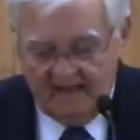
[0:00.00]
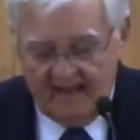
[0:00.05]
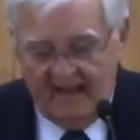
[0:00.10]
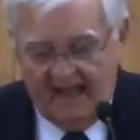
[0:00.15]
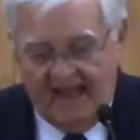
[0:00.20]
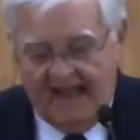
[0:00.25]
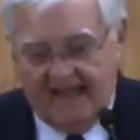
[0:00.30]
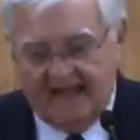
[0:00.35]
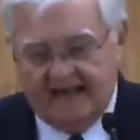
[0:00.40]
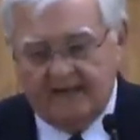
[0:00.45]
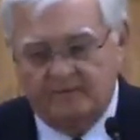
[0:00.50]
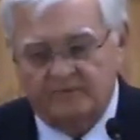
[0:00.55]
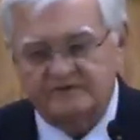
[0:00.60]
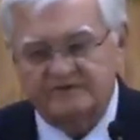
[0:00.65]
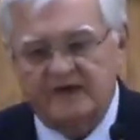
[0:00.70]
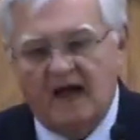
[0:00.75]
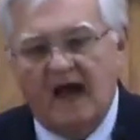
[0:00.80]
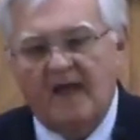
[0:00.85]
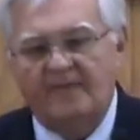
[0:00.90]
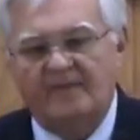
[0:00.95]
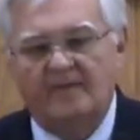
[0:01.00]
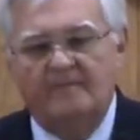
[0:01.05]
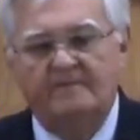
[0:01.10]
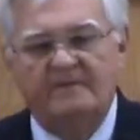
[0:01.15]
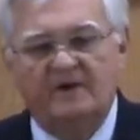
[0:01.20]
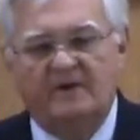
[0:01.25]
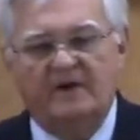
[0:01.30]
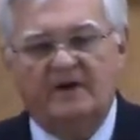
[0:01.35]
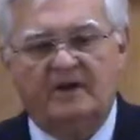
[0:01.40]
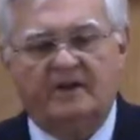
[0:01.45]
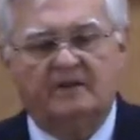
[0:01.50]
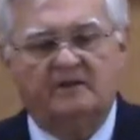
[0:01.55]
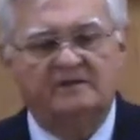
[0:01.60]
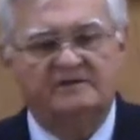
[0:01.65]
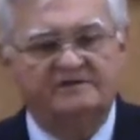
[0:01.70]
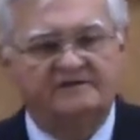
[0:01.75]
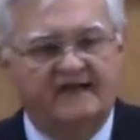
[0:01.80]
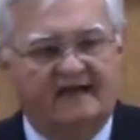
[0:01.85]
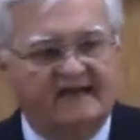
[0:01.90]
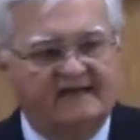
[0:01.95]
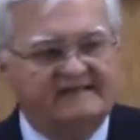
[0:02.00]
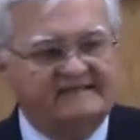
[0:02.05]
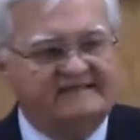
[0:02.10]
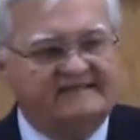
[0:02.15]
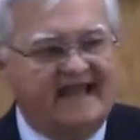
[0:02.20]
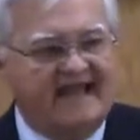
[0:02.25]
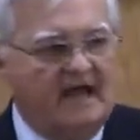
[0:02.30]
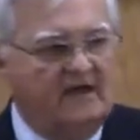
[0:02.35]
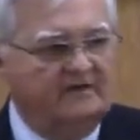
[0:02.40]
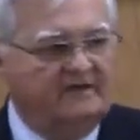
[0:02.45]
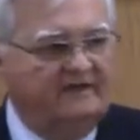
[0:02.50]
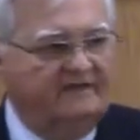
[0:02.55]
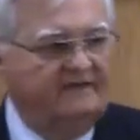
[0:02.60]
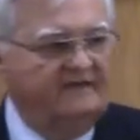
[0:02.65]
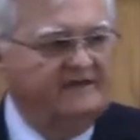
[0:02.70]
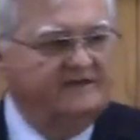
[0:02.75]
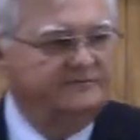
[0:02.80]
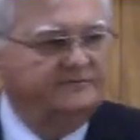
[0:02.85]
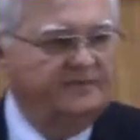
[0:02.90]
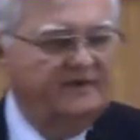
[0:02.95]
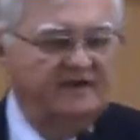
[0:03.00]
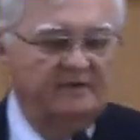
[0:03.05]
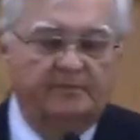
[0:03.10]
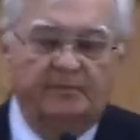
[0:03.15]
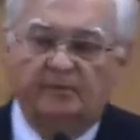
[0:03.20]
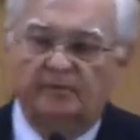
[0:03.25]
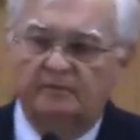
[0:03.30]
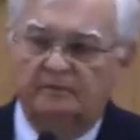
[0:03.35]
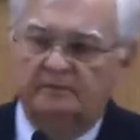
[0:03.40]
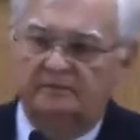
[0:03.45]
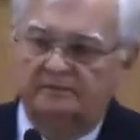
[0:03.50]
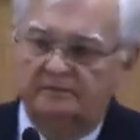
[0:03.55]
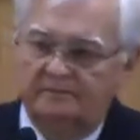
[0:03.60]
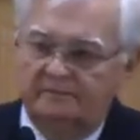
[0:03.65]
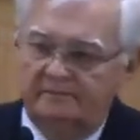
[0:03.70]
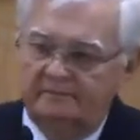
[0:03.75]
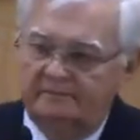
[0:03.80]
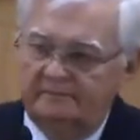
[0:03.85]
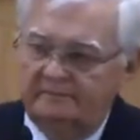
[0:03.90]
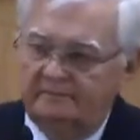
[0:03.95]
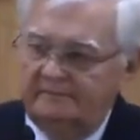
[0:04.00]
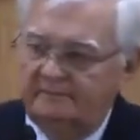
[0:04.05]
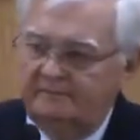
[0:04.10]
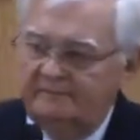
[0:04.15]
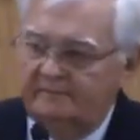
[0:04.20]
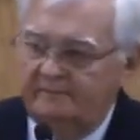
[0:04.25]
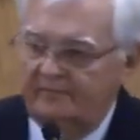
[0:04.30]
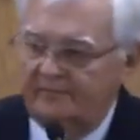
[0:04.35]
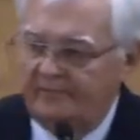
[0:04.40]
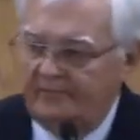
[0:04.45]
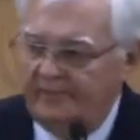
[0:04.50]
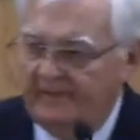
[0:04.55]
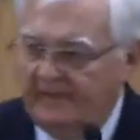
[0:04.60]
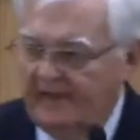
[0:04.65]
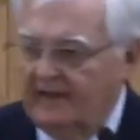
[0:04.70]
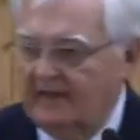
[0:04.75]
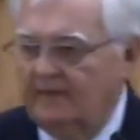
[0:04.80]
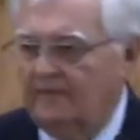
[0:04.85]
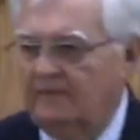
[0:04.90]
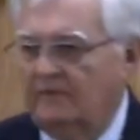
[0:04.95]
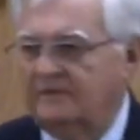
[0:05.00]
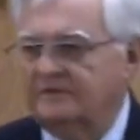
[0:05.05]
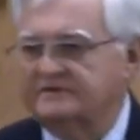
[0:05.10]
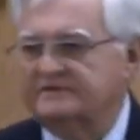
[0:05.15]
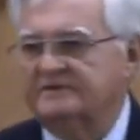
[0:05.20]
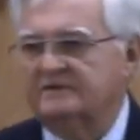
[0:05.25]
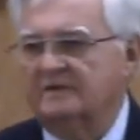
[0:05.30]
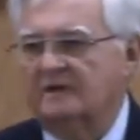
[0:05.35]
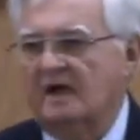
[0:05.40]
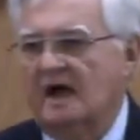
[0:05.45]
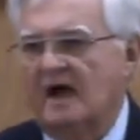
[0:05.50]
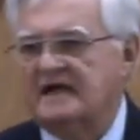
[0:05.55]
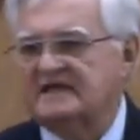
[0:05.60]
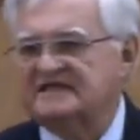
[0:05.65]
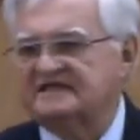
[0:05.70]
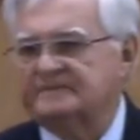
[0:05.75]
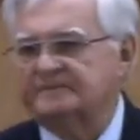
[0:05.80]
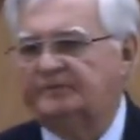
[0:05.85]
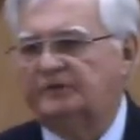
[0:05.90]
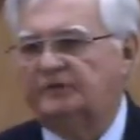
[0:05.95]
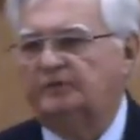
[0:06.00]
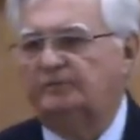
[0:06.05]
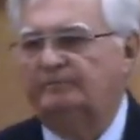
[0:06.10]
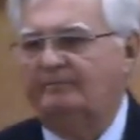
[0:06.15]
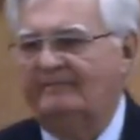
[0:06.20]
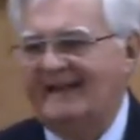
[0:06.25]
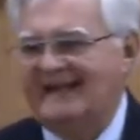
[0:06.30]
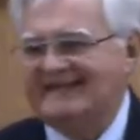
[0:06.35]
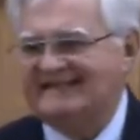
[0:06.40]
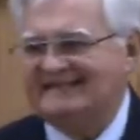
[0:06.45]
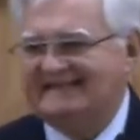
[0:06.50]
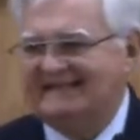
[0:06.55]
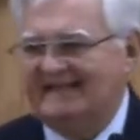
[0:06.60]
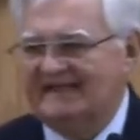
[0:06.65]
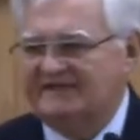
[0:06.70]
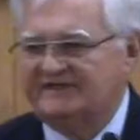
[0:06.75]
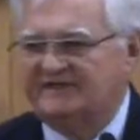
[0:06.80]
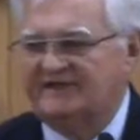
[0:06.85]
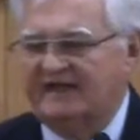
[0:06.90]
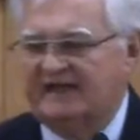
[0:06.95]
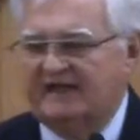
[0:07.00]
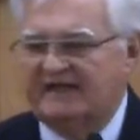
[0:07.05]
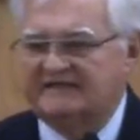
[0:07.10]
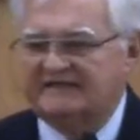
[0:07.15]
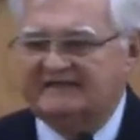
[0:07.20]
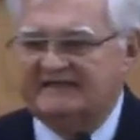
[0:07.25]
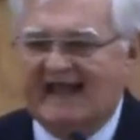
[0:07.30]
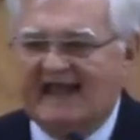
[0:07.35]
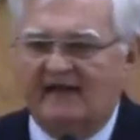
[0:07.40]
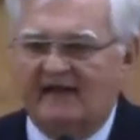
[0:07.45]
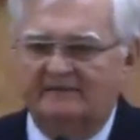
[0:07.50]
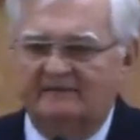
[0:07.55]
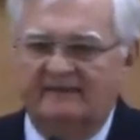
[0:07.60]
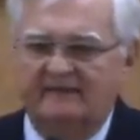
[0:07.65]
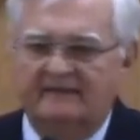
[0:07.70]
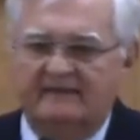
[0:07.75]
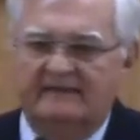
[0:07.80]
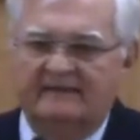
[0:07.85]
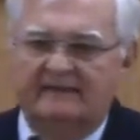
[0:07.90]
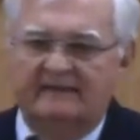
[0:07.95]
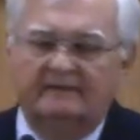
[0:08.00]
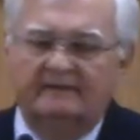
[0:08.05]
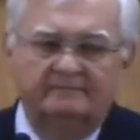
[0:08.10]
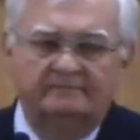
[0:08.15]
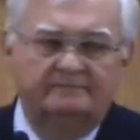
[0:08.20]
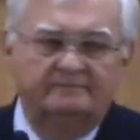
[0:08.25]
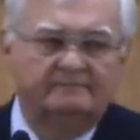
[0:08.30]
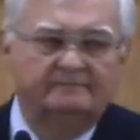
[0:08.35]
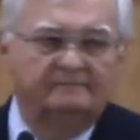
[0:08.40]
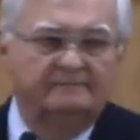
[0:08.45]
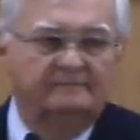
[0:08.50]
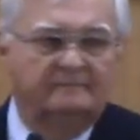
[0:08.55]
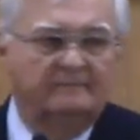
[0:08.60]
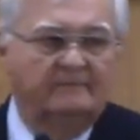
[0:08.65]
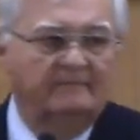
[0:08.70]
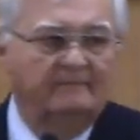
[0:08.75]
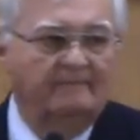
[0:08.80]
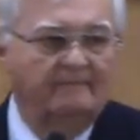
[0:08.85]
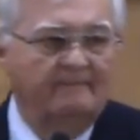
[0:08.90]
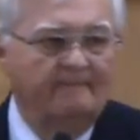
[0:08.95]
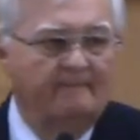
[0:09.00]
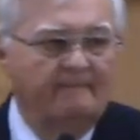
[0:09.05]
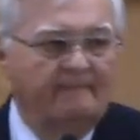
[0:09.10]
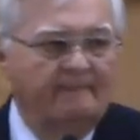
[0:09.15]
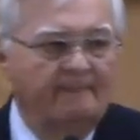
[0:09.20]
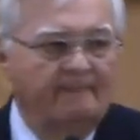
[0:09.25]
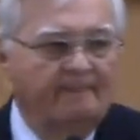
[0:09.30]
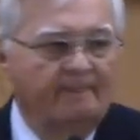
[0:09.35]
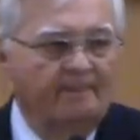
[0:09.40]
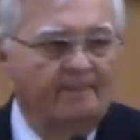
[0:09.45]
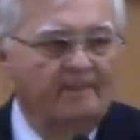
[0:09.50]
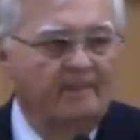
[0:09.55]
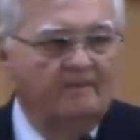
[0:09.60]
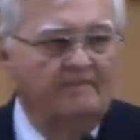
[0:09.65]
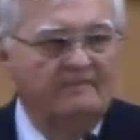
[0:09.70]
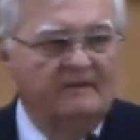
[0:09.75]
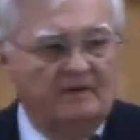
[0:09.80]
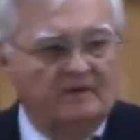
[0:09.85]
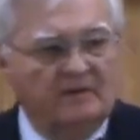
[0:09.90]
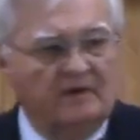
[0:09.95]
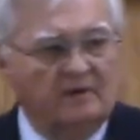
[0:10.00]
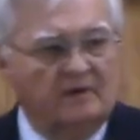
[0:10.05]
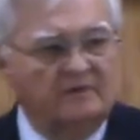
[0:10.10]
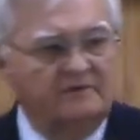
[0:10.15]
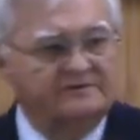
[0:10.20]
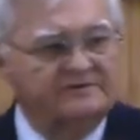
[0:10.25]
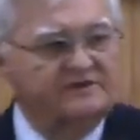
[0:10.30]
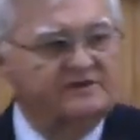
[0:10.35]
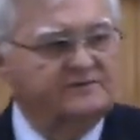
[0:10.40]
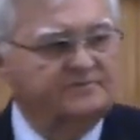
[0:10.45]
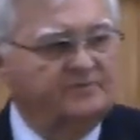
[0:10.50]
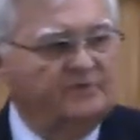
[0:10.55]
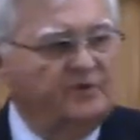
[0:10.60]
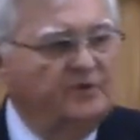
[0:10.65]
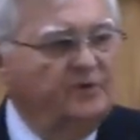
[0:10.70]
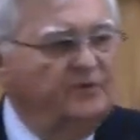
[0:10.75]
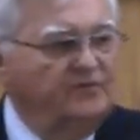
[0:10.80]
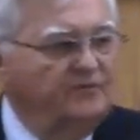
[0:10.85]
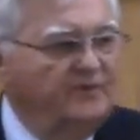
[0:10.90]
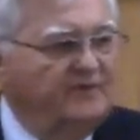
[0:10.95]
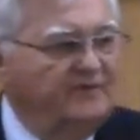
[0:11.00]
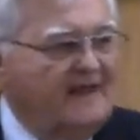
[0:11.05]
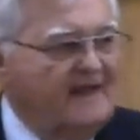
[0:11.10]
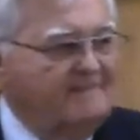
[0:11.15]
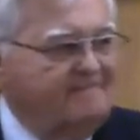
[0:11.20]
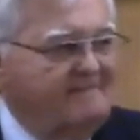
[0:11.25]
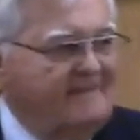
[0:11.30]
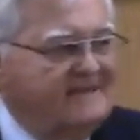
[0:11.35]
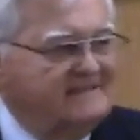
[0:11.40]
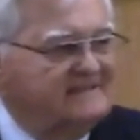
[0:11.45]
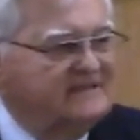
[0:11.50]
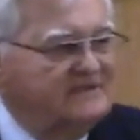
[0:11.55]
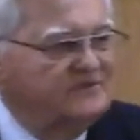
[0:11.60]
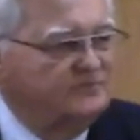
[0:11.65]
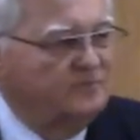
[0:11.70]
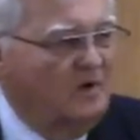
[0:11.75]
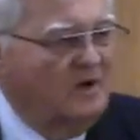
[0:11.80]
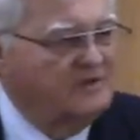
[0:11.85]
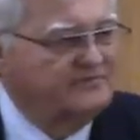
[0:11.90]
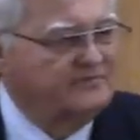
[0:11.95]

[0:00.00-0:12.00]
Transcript: And it was not the miracles that astounded these people. It was the gospel message that astounded them. The miracles just proved that that message was